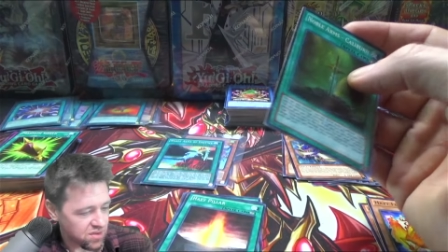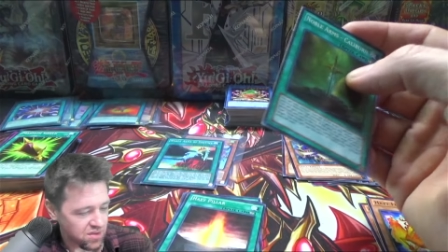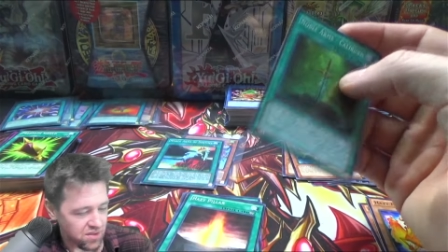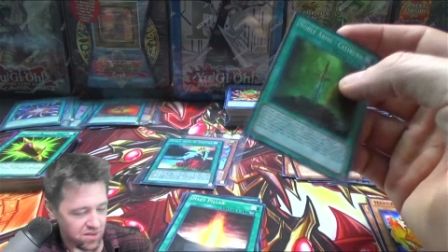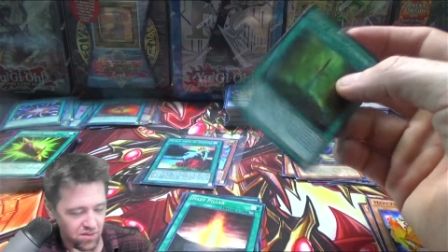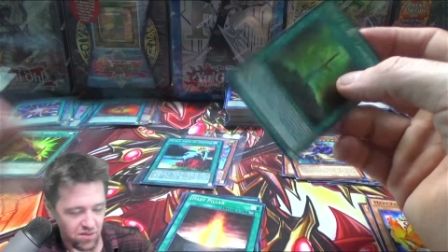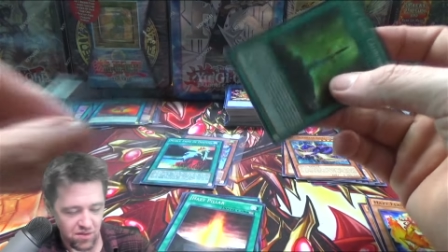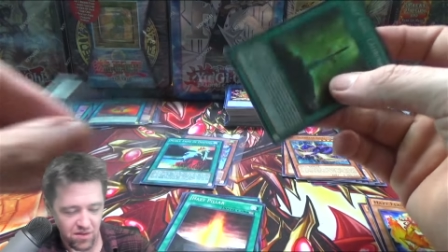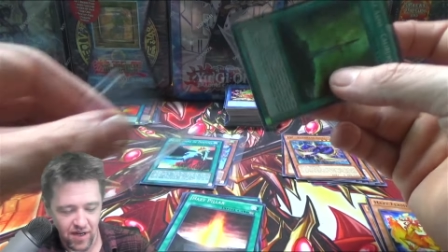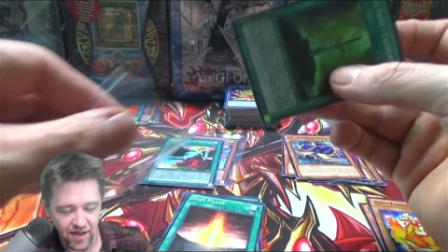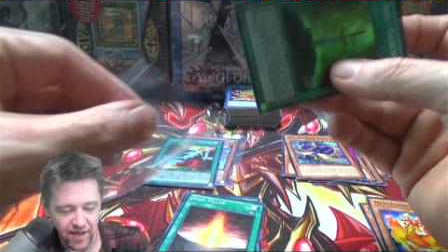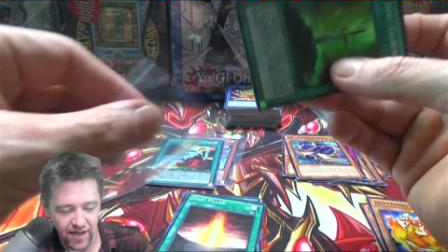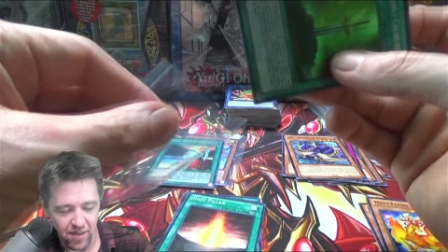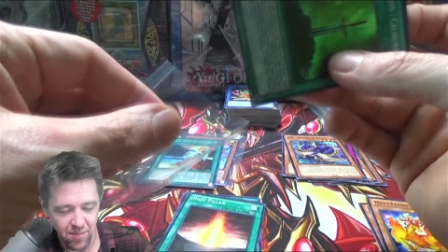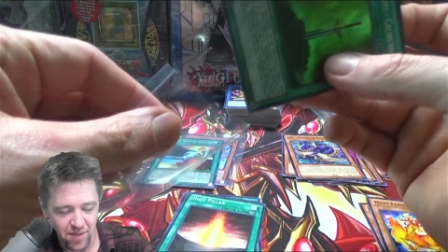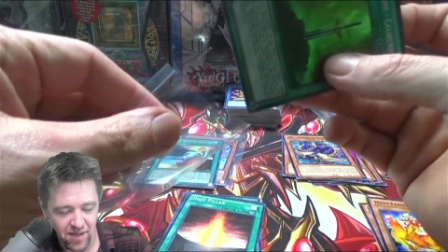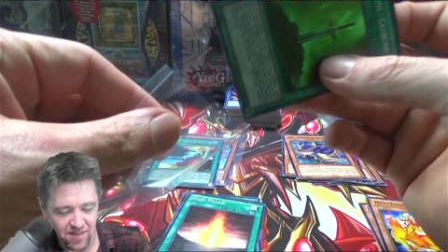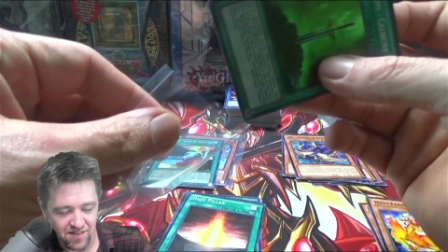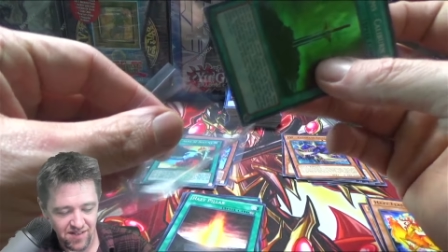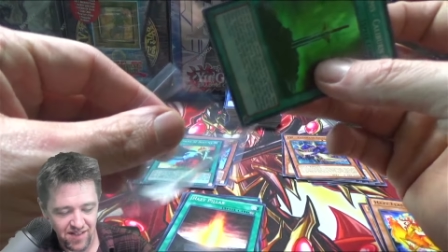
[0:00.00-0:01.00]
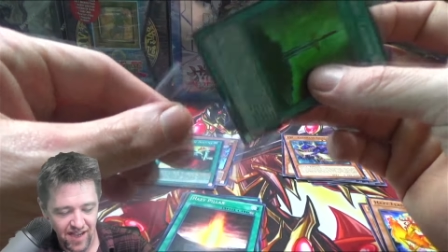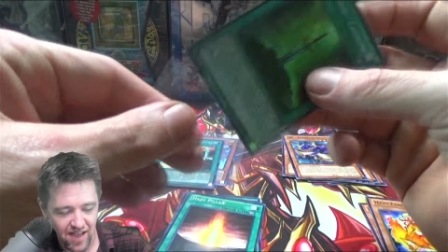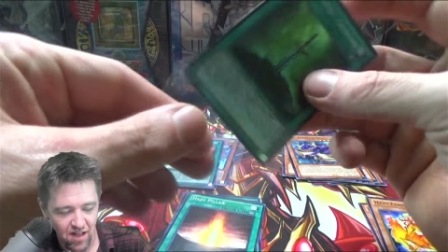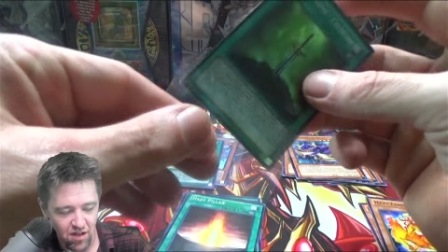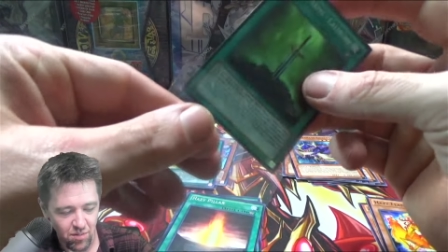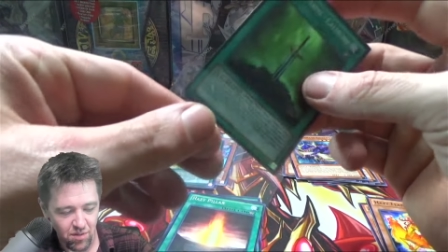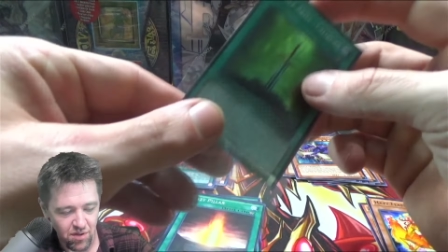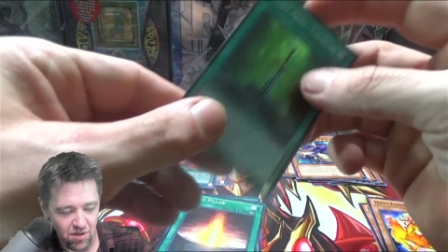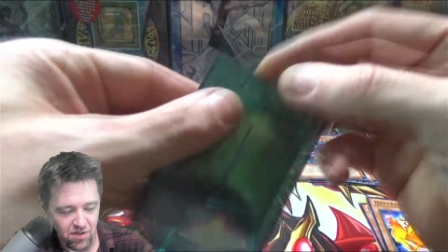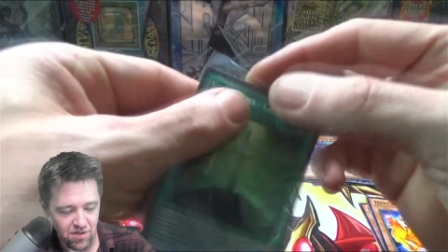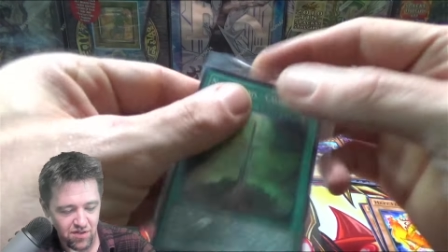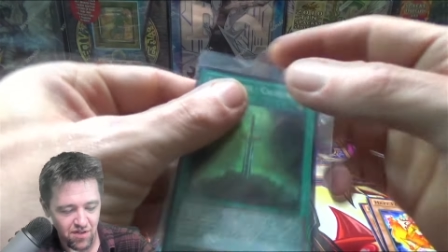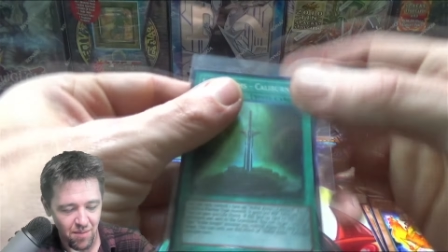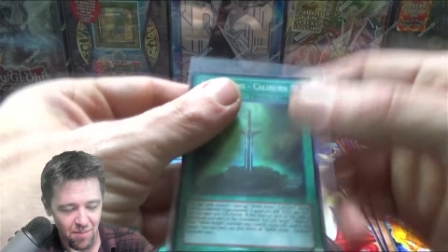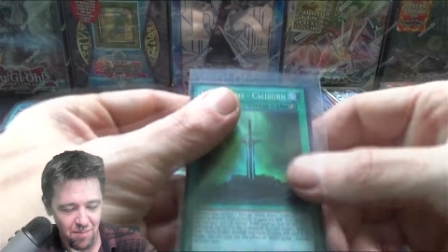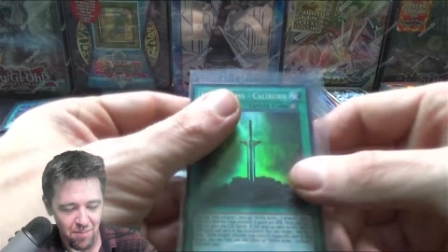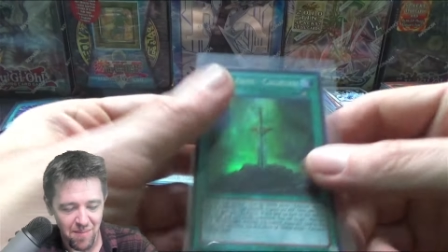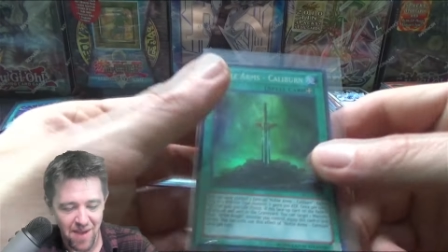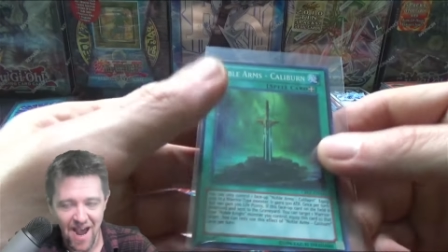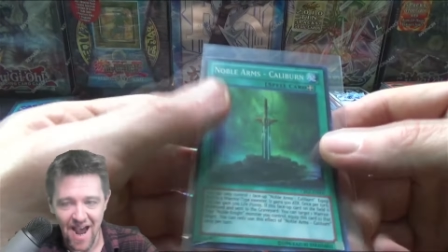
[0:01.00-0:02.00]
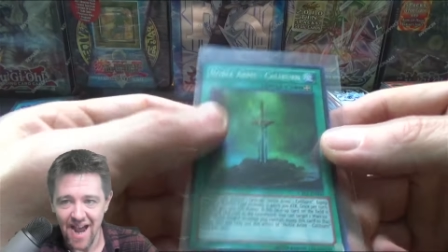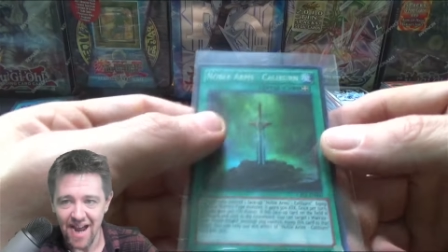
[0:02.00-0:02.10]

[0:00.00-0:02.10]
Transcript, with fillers: dude. I am Excalibur to the max.